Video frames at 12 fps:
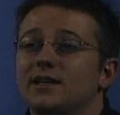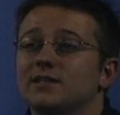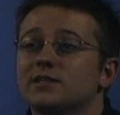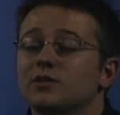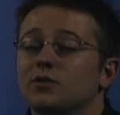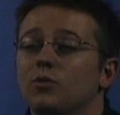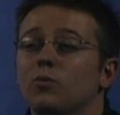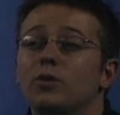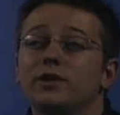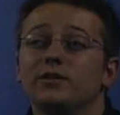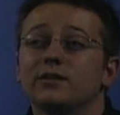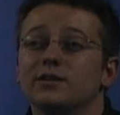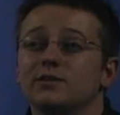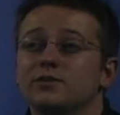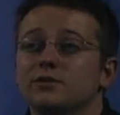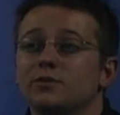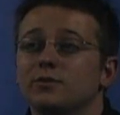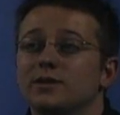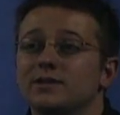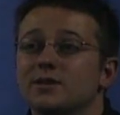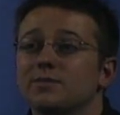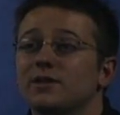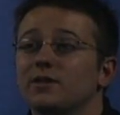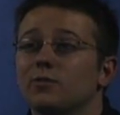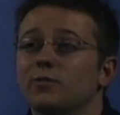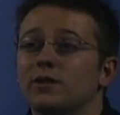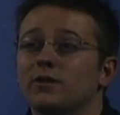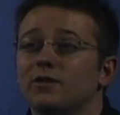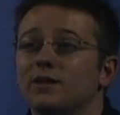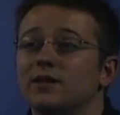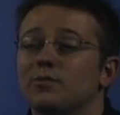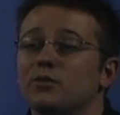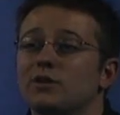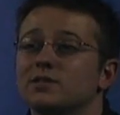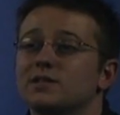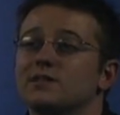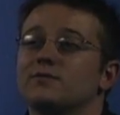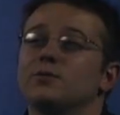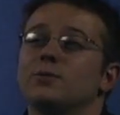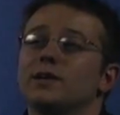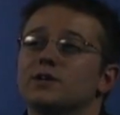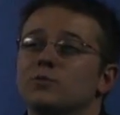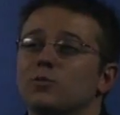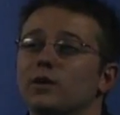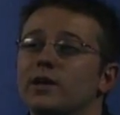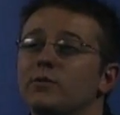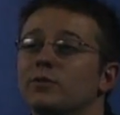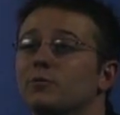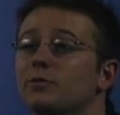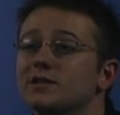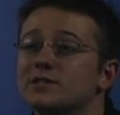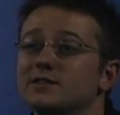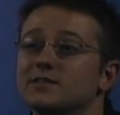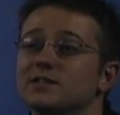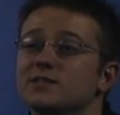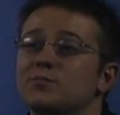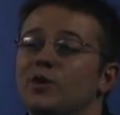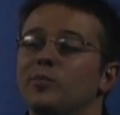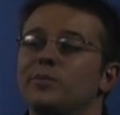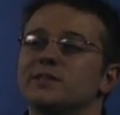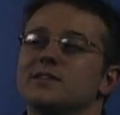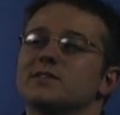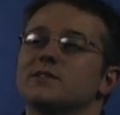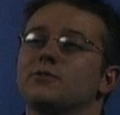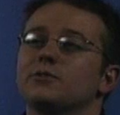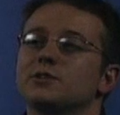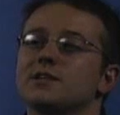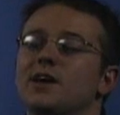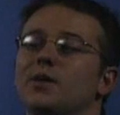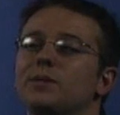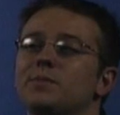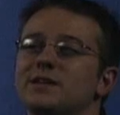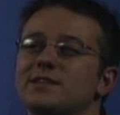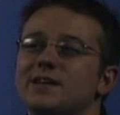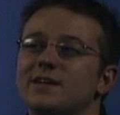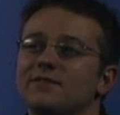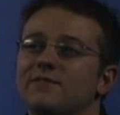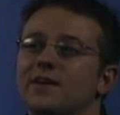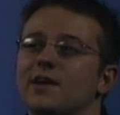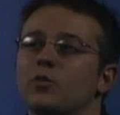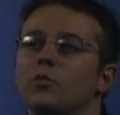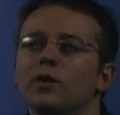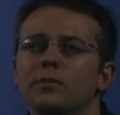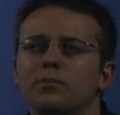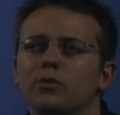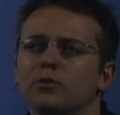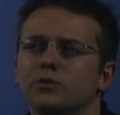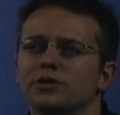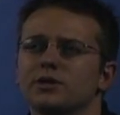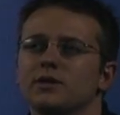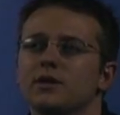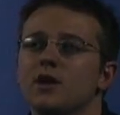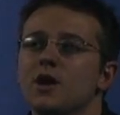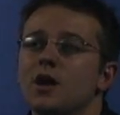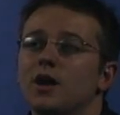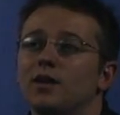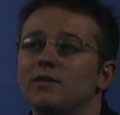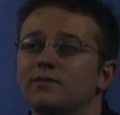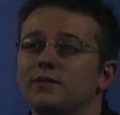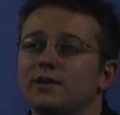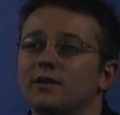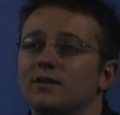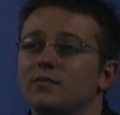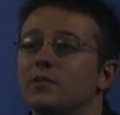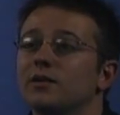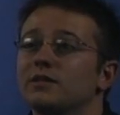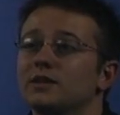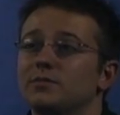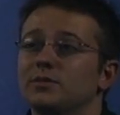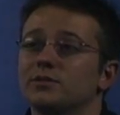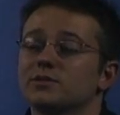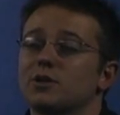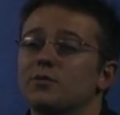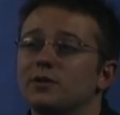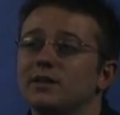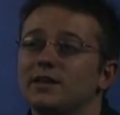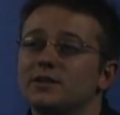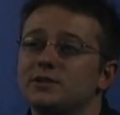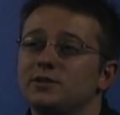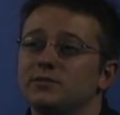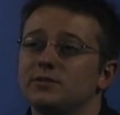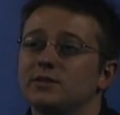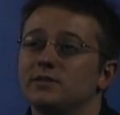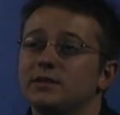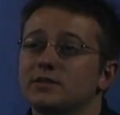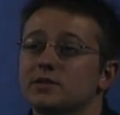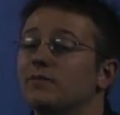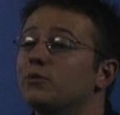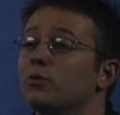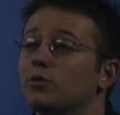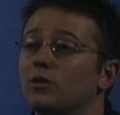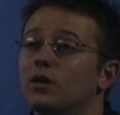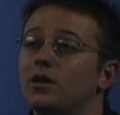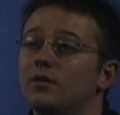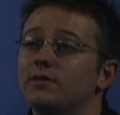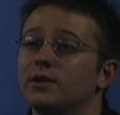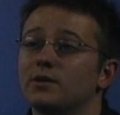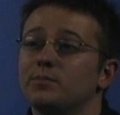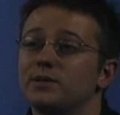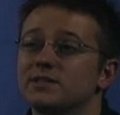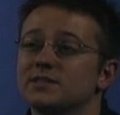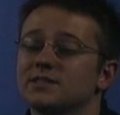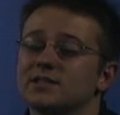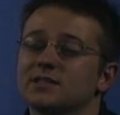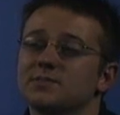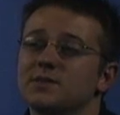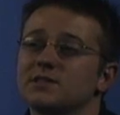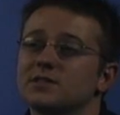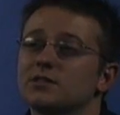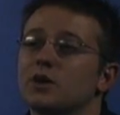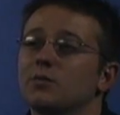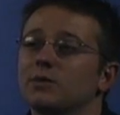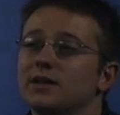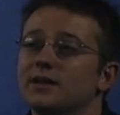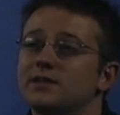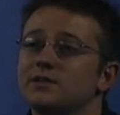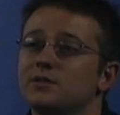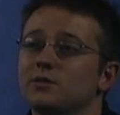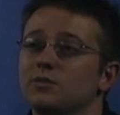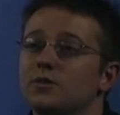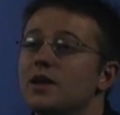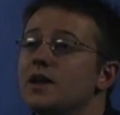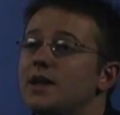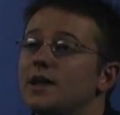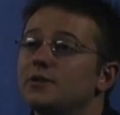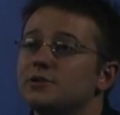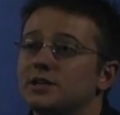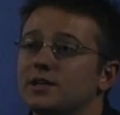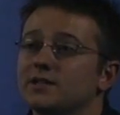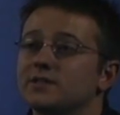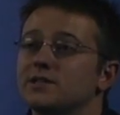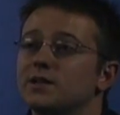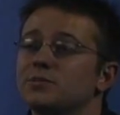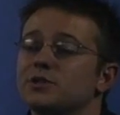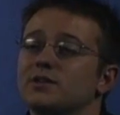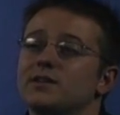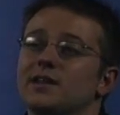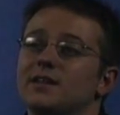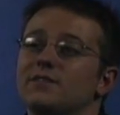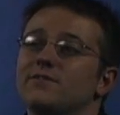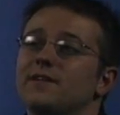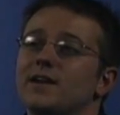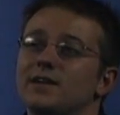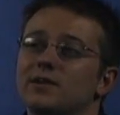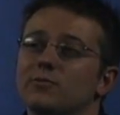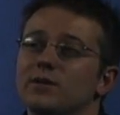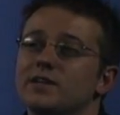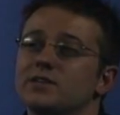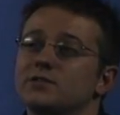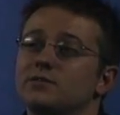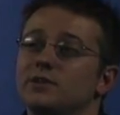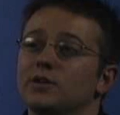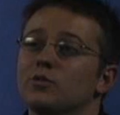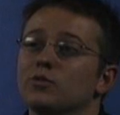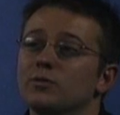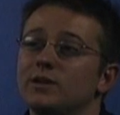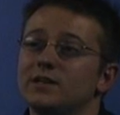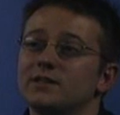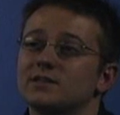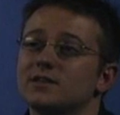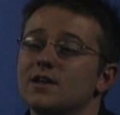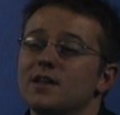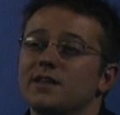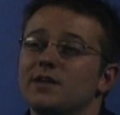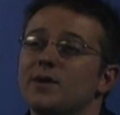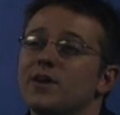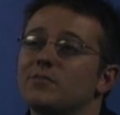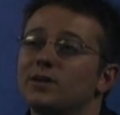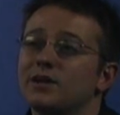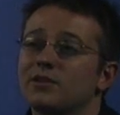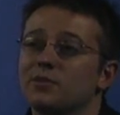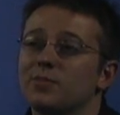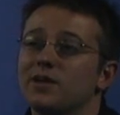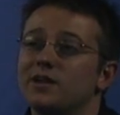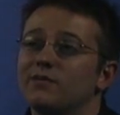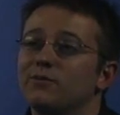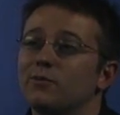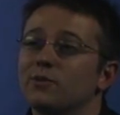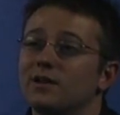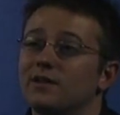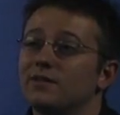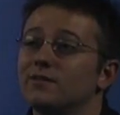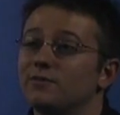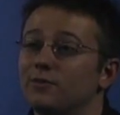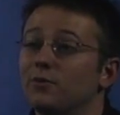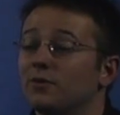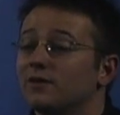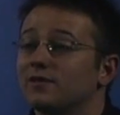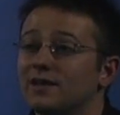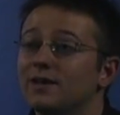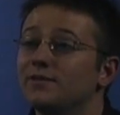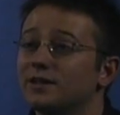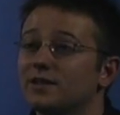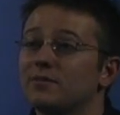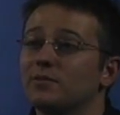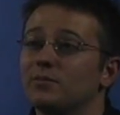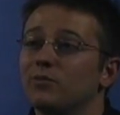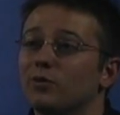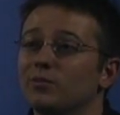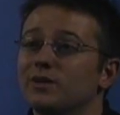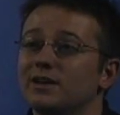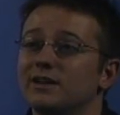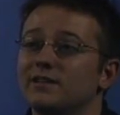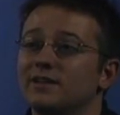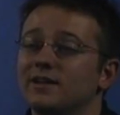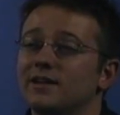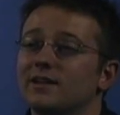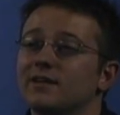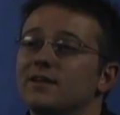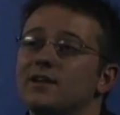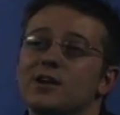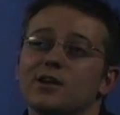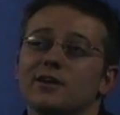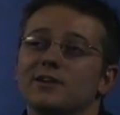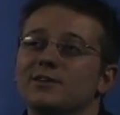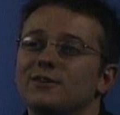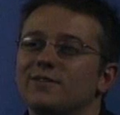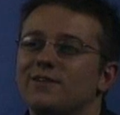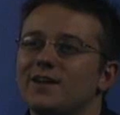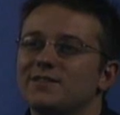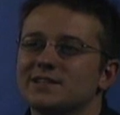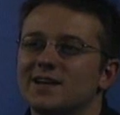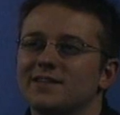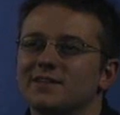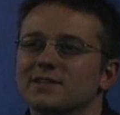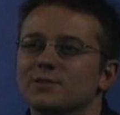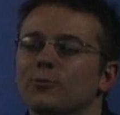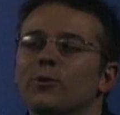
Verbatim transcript: And so what you can do and something that we are in the process of doing is working with residents and small business owners to help them identify what portion of their monthly bills are related to utilities, of, the, of their business expenses are related to energy consumption, and then finding ways to decrease the amount of money they're paying for that, therefore giving them more money in the end. Criteria 5 is ethics.